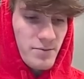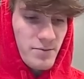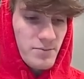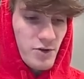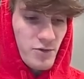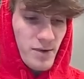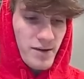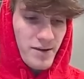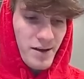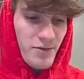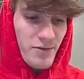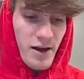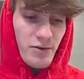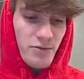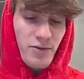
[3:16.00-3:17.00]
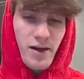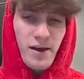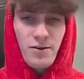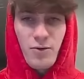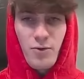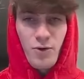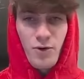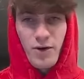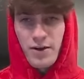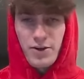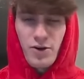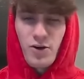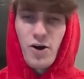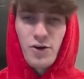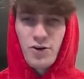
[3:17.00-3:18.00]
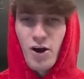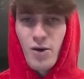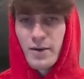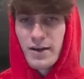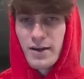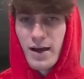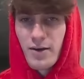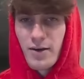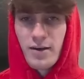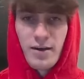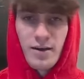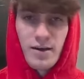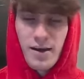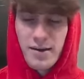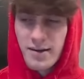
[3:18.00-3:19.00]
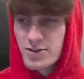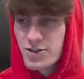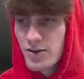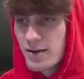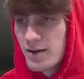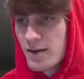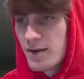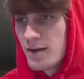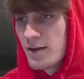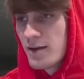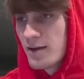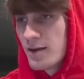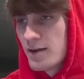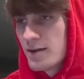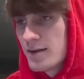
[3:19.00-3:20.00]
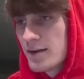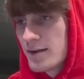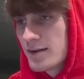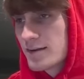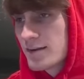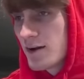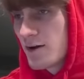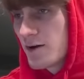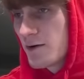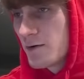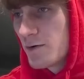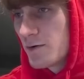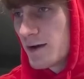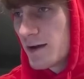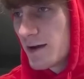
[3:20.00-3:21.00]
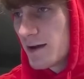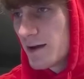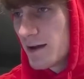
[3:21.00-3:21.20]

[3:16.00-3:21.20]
movements like fight or flight or your heart calming down, essentially. So,